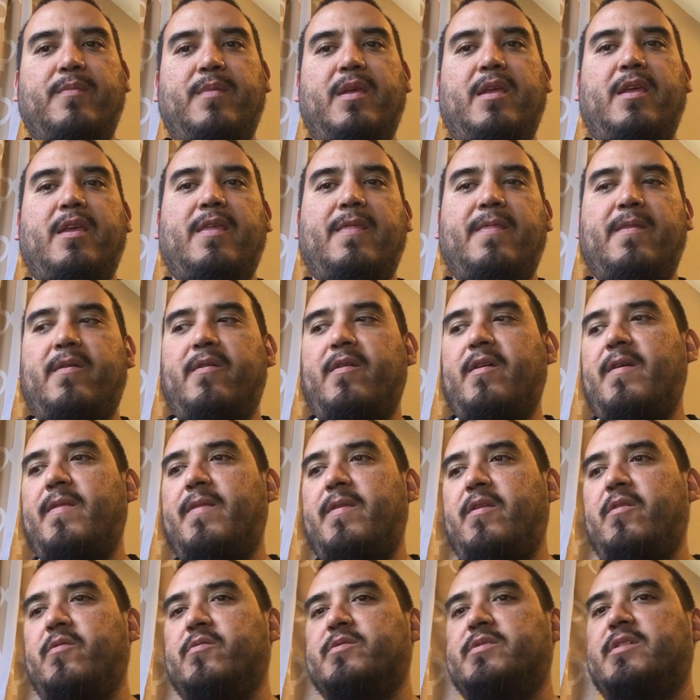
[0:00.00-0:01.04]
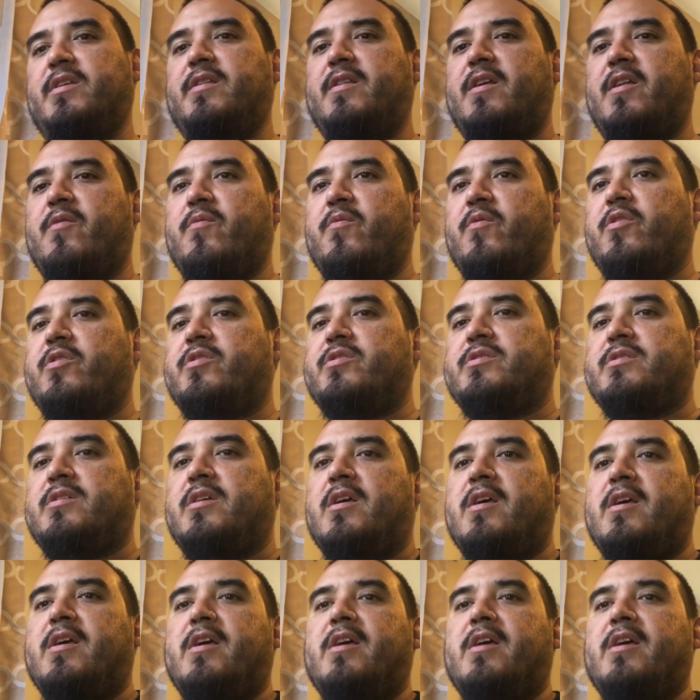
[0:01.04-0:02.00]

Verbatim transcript: me in there, and you'll see that it works.